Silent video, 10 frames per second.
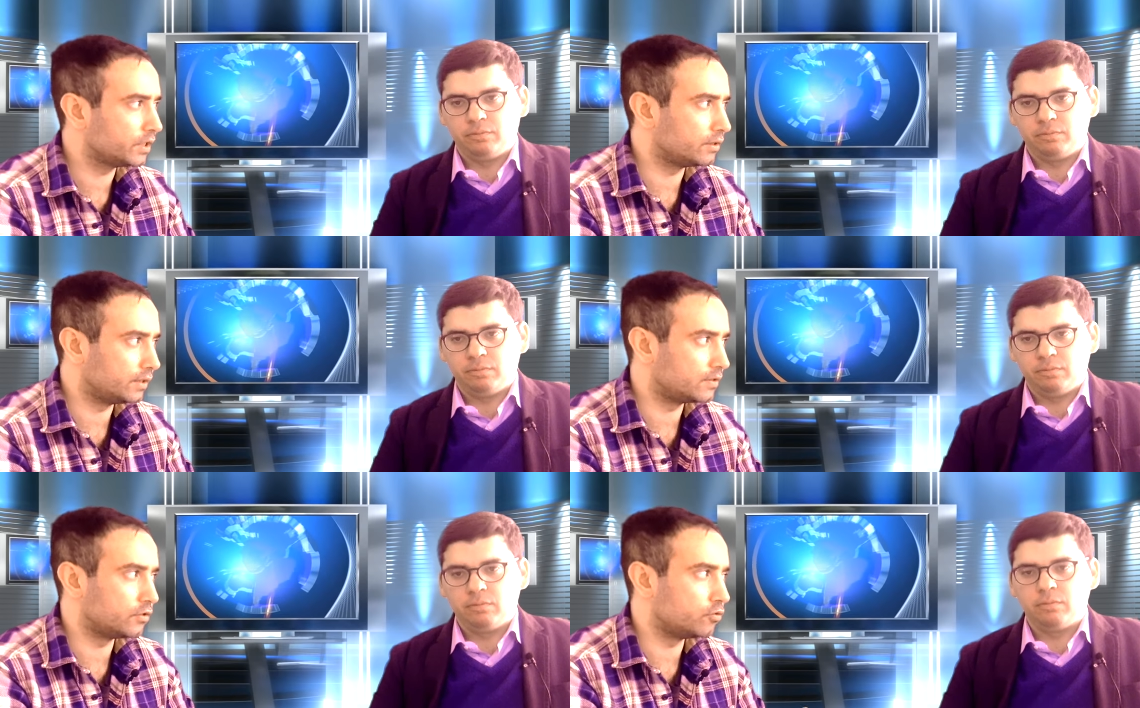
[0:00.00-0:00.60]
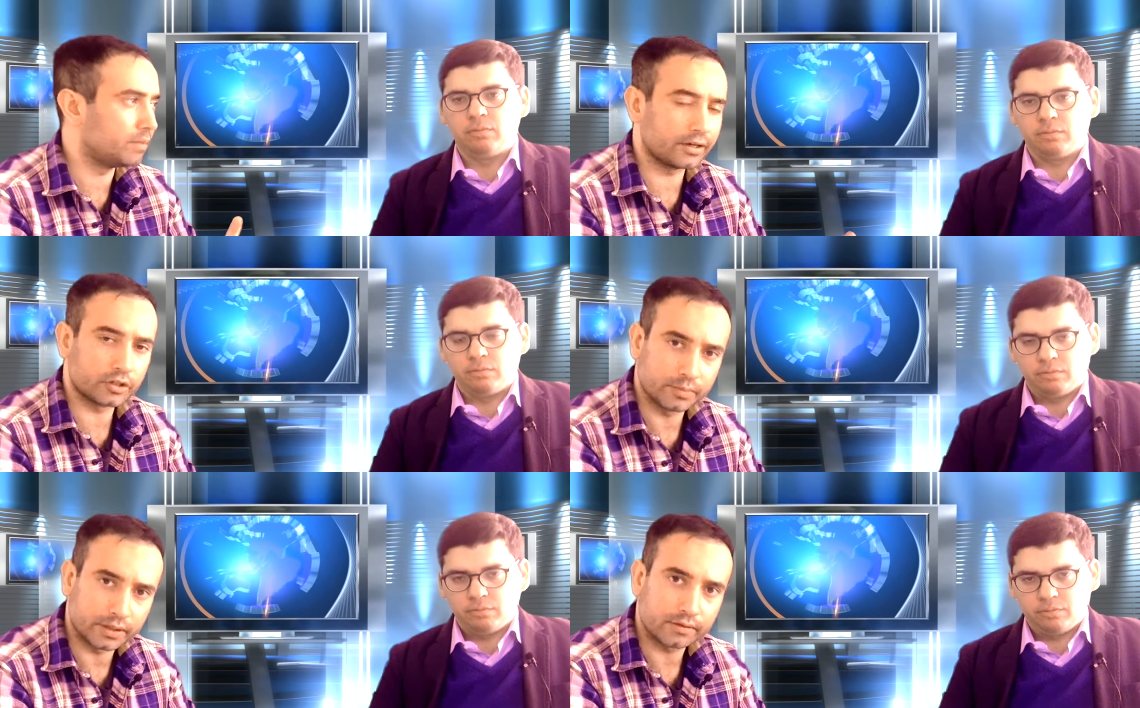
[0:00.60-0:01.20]
Speaker 1: It needs a new
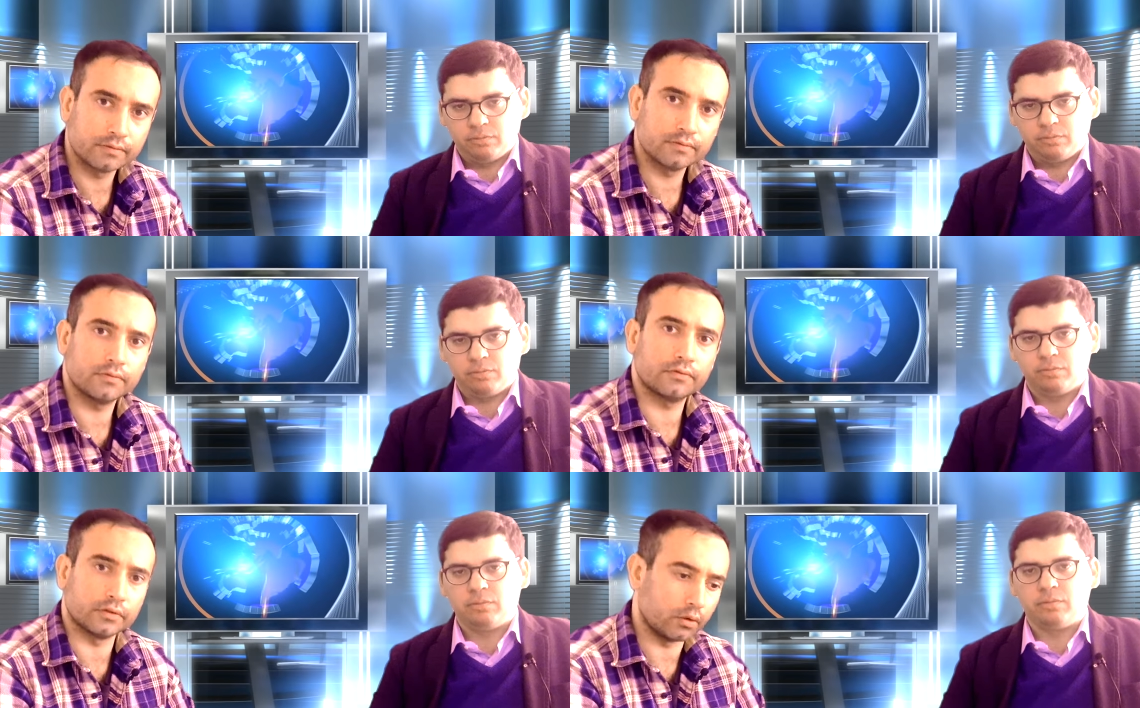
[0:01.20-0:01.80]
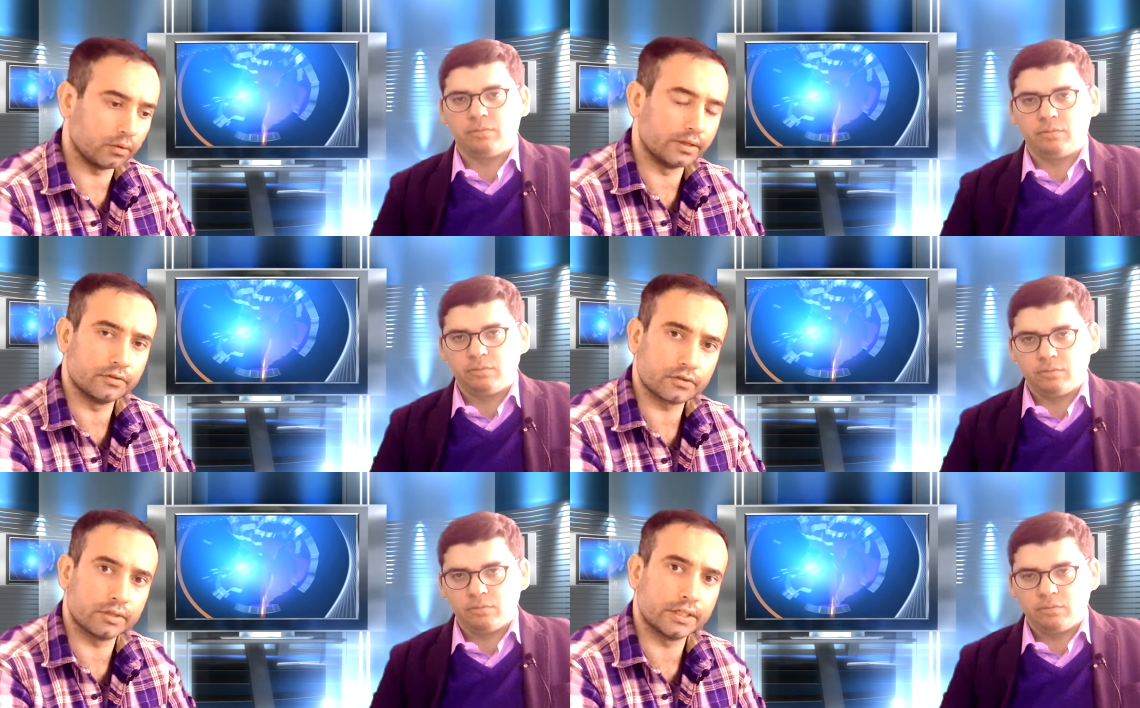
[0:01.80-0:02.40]
management for the whole
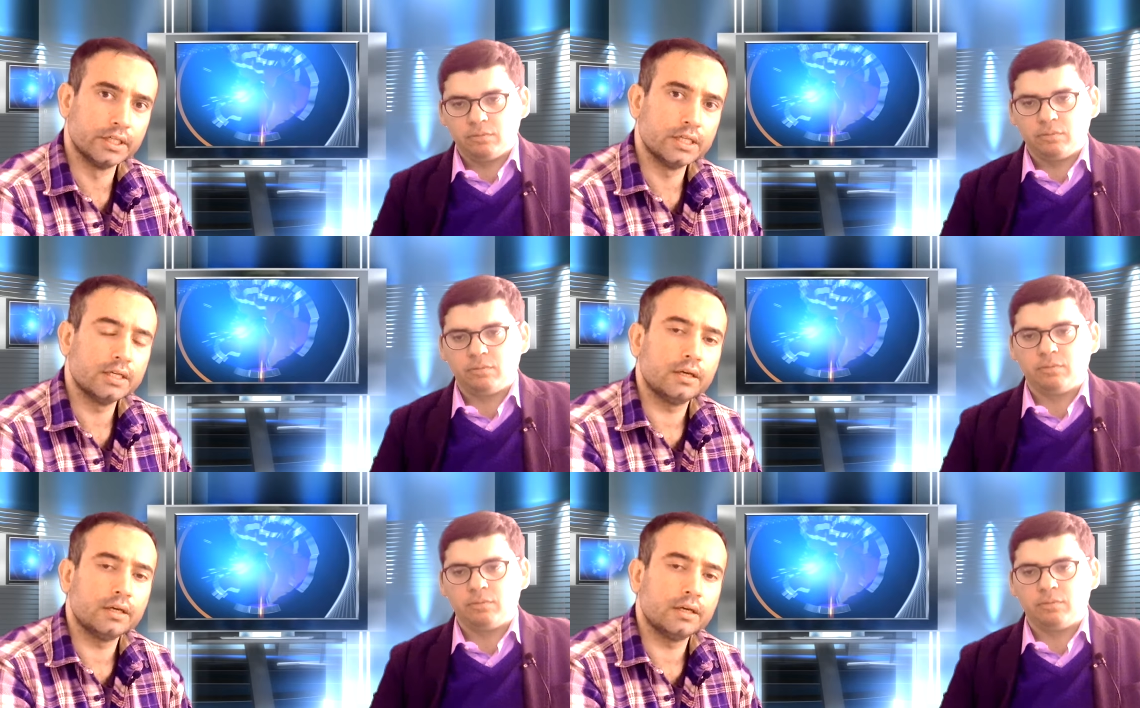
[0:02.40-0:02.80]
industry,